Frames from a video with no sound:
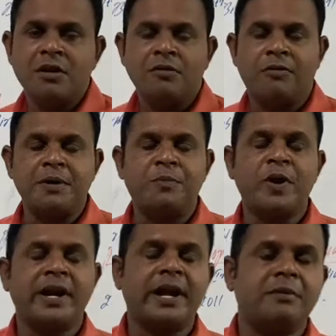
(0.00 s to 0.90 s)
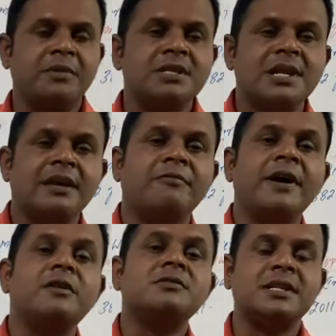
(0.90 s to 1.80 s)
5.9 means like
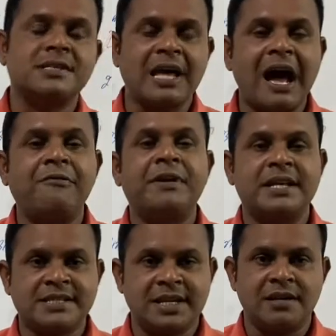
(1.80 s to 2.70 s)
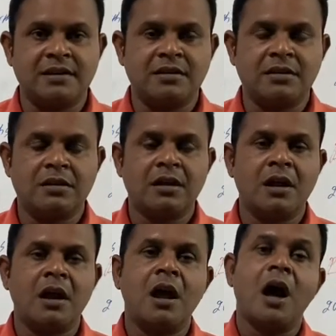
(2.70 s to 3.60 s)
5 to 6, half a dozen
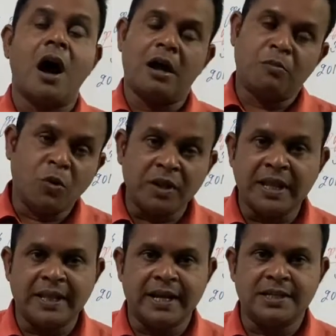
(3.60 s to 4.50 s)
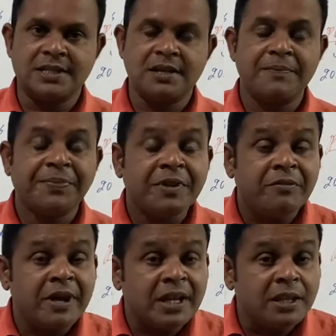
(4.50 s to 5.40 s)
or more than that,
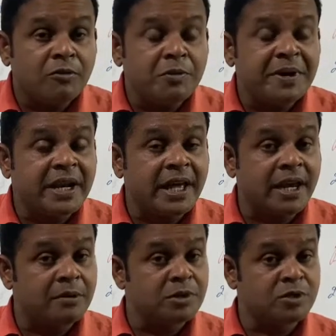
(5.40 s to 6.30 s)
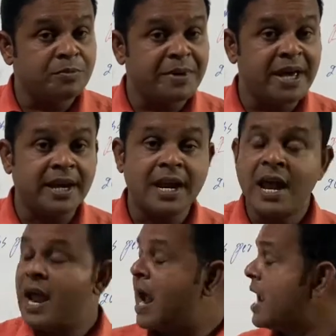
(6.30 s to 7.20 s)
where the woman can able to
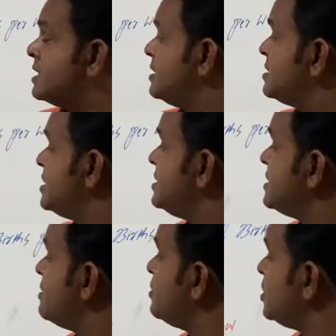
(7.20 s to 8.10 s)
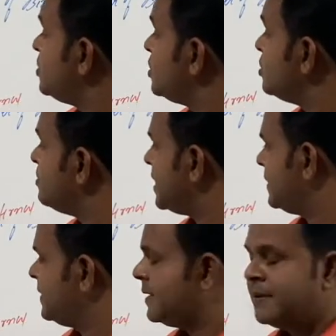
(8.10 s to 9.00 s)
bear and she is able to give birth.